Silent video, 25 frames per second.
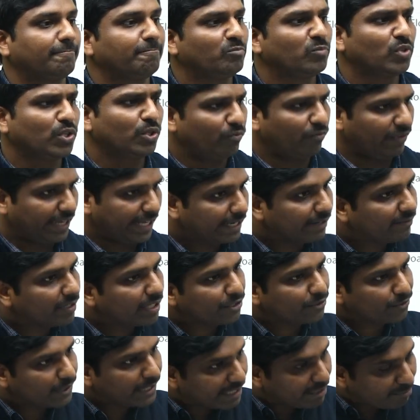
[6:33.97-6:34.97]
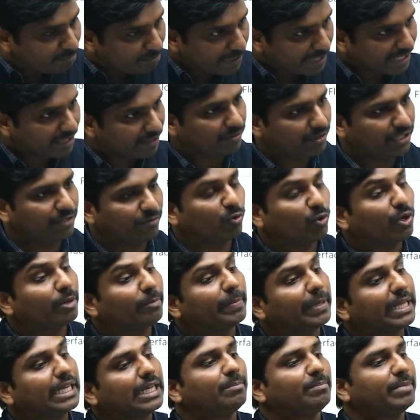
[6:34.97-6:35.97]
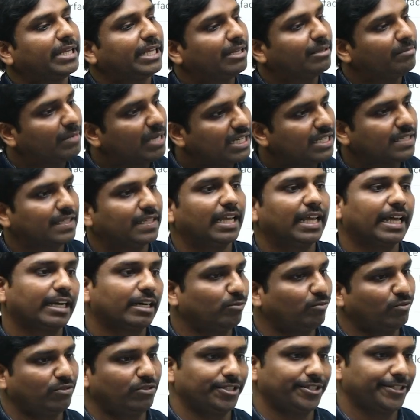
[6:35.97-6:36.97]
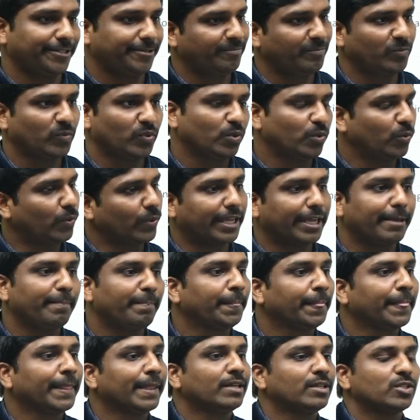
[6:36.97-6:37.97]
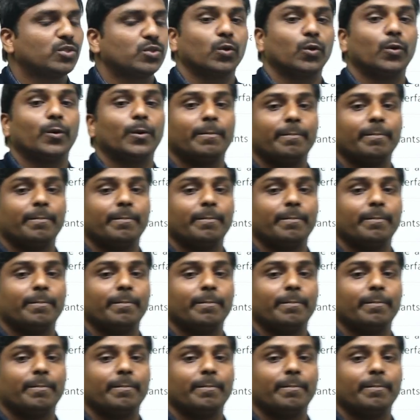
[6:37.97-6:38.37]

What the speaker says: Wherever you get the word peri means around. Okay. So